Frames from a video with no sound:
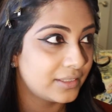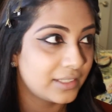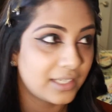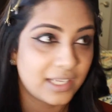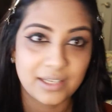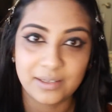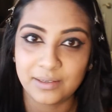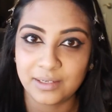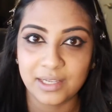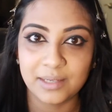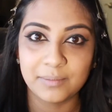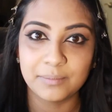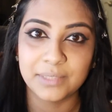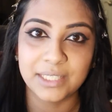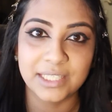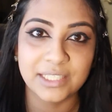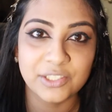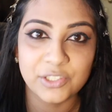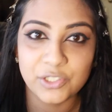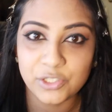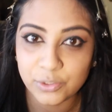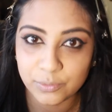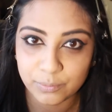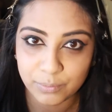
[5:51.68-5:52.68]
I'm like
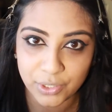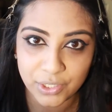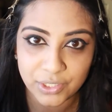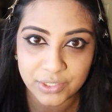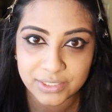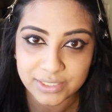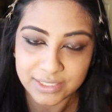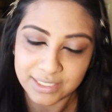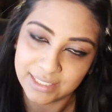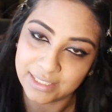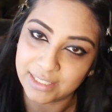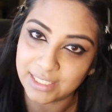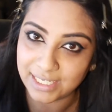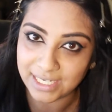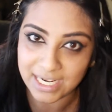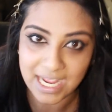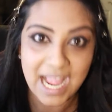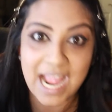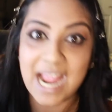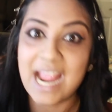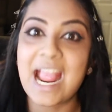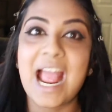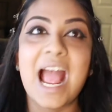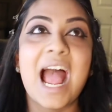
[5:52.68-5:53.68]
a new person. Like,
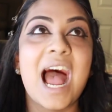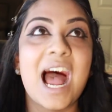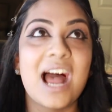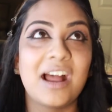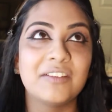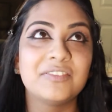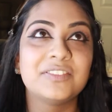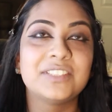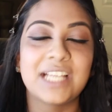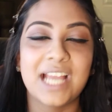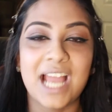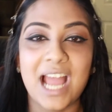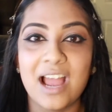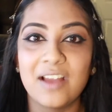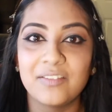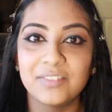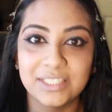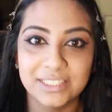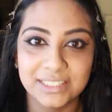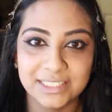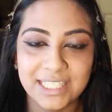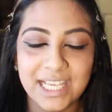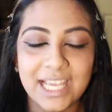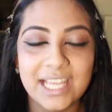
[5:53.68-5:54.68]
I have to have
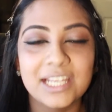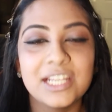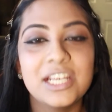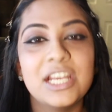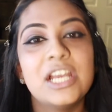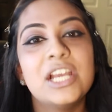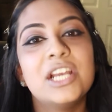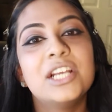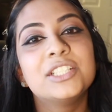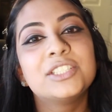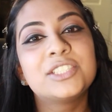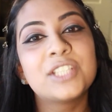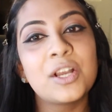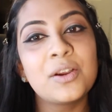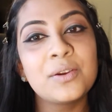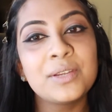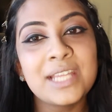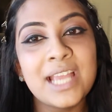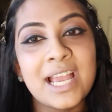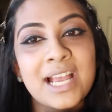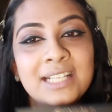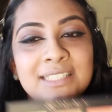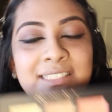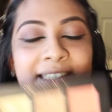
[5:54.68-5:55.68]
this kit. So
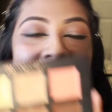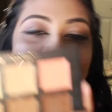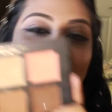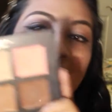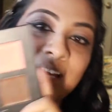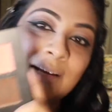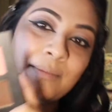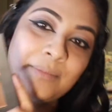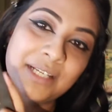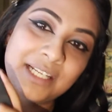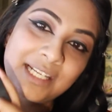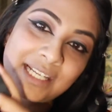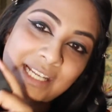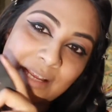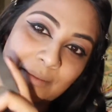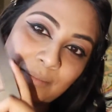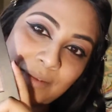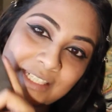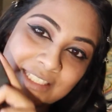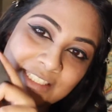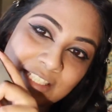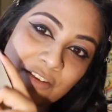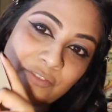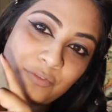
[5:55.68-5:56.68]
yes, I am gonna get
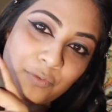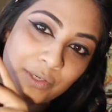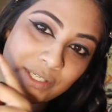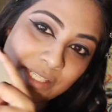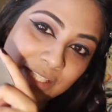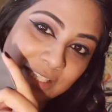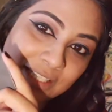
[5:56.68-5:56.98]
myself one